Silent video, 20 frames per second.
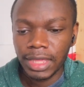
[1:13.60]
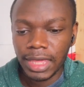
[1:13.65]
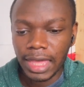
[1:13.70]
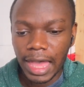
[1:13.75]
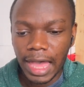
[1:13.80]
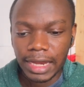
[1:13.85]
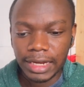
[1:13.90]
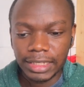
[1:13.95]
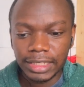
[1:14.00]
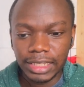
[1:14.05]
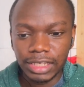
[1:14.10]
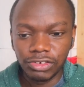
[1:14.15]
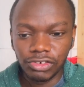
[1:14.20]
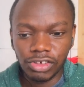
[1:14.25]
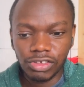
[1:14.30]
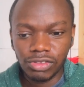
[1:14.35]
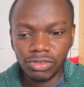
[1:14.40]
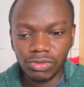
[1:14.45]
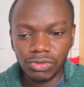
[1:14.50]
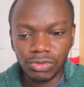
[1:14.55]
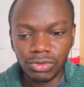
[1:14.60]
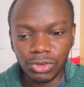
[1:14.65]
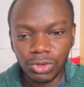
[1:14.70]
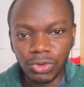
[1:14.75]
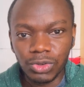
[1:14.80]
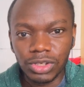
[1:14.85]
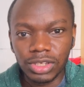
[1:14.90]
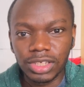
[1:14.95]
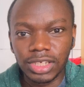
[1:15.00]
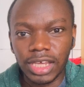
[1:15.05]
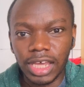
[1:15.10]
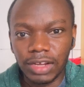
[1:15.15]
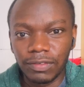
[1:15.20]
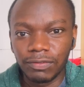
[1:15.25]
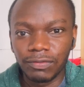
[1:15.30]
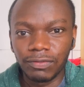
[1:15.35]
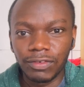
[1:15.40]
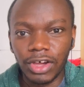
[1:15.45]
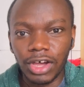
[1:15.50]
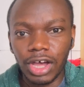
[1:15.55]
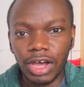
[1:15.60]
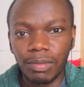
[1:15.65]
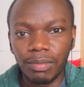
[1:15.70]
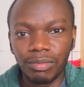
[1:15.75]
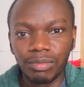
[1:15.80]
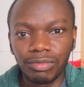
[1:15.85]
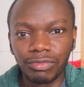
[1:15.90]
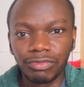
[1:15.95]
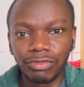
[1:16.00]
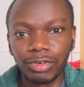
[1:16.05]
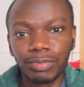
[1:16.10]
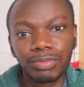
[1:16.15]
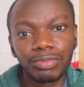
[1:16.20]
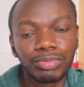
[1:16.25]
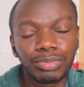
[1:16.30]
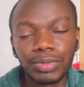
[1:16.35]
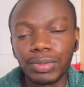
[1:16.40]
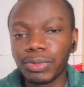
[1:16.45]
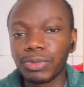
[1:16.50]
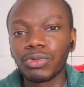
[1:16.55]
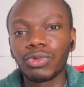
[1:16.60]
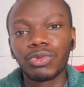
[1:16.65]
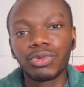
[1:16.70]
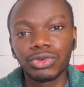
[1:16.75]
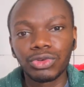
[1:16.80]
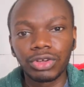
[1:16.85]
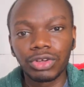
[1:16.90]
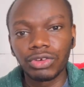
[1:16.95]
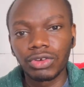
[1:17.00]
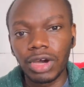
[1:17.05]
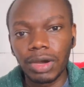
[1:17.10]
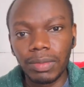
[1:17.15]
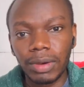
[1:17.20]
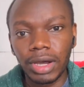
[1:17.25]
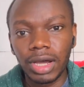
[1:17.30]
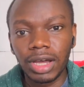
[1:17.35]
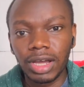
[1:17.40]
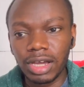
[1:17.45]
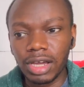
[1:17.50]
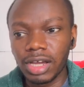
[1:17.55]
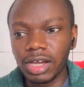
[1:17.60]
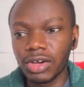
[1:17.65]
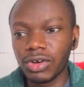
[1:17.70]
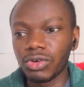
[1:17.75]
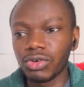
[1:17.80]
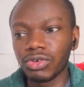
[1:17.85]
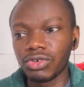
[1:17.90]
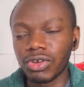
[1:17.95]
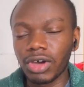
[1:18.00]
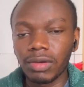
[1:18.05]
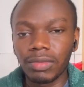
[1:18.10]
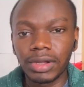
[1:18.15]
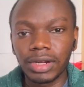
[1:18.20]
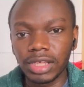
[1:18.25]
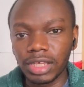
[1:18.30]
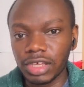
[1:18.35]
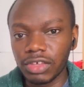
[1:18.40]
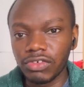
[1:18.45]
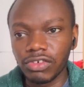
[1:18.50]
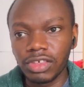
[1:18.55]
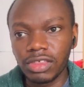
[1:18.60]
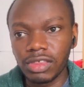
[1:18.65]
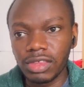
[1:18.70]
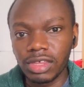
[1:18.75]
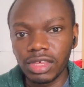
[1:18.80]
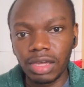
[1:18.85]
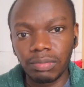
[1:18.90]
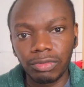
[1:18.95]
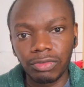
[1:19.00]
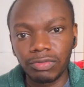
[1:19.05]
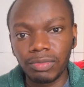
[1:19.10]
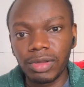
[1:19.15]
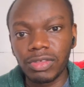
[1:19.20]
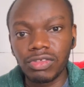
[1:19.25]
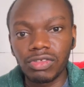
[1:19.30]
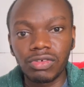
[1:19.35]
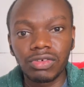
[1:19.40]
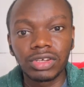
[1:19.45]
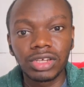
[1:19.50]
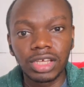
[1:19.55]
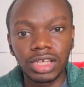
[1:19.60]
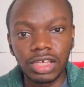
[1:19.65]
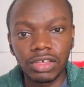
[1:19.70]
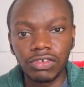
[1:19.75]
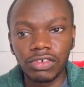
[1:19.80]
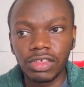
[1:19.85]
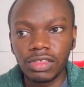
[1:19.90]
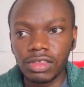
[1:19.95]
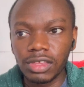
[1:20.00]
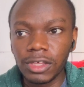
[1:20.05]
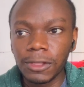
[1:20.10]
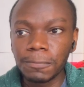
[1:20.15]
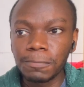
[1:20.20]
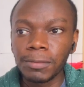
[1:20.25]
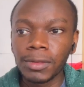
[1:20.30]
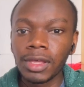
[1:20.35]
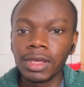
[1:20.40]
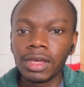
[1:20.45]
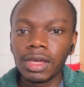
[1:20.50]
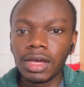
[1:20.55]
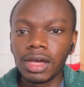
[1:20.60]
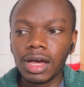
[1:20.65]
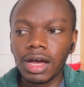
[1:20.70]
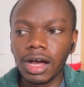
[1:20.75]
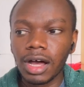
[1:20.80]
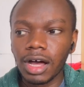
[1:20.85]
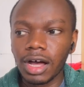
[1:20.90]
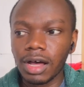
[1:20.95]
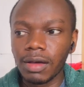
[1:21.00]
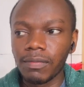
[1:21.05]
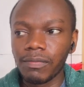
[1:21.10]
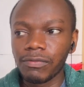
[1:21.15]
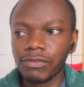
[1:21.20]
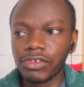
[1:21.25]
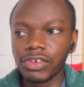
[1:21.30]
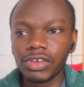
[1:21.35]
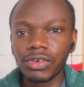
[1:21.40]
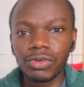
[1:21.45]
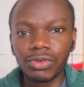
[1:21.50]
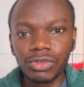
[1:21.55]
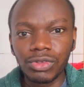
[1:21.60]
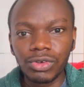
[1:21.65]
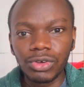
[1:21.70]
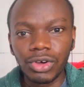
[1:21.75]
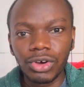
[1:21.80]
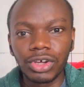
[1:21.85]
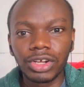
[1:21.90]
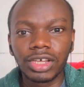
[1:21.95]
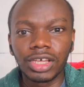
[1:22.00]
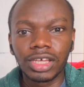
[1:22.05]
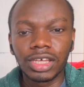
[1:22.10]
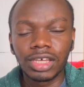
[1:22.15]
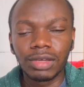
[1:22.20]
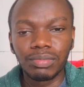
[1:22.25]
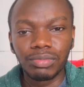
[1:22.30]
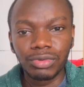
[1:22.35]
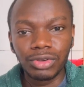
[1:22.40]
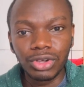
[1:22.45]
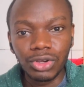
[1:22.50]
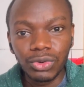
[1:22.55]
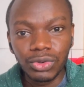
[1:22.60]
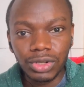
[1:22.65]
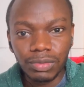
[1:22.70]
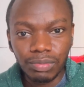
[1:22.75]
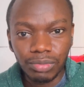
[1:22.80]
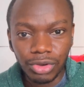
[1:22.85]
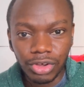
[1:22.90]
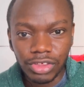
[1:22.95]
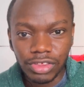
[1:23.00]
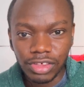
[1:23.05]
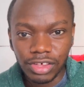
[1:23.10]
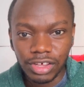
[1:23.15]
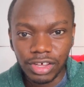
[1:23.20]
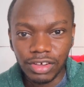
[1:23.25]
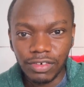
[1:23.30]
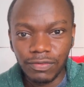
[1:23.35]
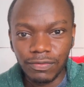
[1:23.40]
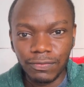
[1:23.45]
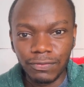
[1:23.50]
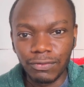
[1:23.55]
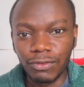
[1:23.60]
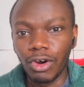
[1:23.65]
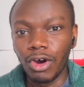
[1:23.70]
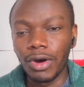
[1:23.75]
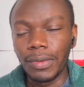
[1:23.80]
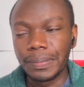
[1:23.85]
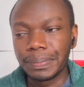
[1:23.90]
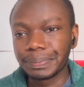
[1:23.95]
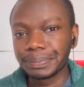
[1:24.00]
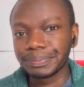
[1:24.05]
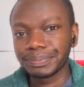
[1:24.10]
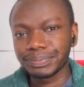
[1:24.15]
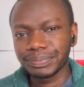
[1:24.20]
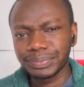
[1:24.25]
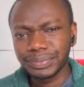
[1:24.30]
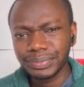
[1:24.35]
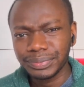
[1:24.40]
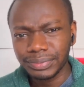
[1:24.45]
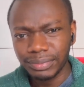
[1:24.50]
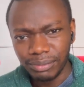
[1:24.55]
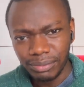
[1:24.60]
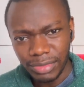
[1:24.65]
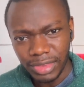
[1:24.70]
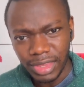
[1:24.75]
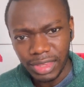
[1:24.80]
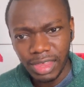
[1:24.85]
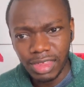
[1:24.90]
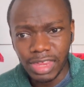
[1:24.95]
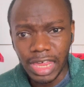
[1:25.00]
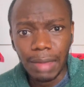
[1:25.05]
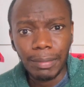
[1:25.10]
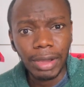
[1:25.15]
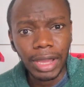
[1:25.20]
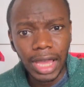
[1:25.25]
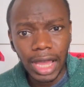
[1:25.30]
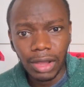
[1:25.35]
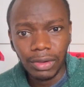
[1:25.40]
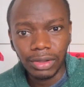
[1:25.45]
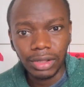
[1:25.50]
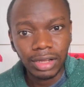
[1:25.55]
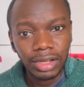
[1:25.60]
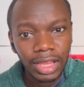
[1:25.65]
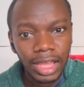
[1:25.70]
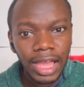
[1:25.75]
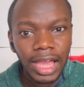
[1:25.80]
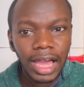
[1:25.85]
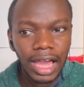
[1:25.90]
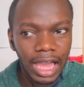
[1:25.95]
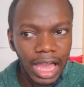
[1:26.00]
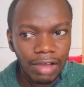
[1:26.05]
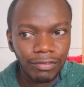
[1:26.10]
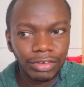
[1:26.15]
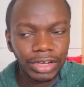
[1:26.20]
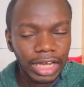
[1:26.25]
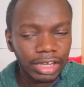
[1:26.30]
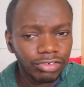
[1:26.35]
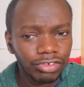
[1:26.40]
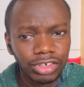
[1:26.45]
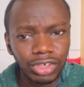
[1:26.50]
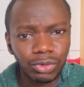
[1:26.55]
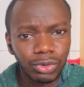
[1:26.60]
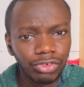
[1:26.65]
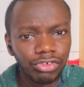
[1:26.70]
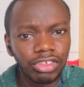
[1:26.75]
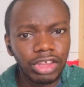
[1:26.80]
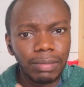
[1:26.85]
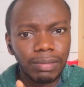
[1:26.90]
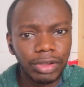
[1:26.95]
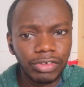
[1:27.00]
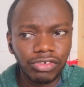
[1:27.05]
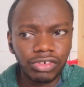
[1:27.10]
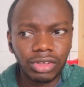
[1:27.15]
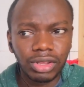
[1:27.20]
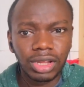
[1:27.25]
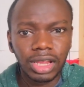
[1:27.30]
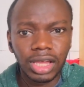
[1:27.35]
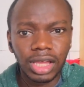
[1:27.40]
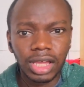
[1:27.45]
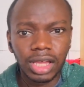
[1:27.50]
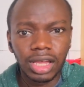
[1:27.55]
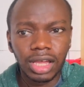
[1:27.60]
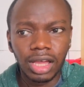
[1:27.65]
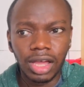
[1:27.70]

And again, just to note that for people who don't know about her or know about the AGT, her performance during the AGT, she also got a golden buzzer from Simon Cowell. I haven't actually watched that particular